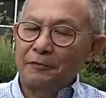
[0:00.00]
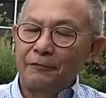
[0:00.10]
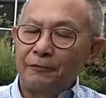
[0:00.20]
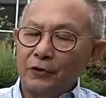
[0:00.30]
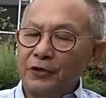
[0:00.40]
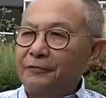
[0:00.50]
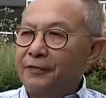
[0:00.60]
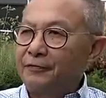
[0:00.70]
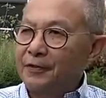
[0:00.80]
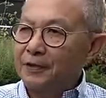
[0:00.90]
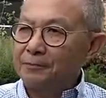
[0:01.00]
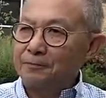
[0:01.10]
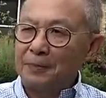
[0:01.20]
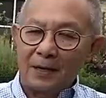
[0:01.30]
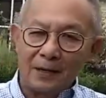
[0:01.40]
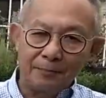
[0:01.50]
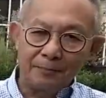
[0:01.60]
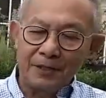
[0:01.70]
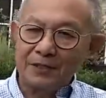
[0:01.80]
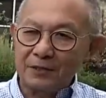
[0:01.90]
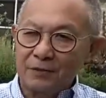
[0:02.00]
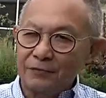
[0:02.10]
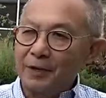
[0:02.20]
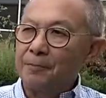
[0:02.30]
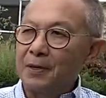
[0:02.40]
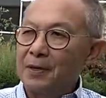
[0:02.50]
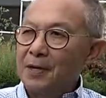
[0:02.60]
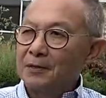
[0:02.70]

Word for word: 40, 50 pieces of timber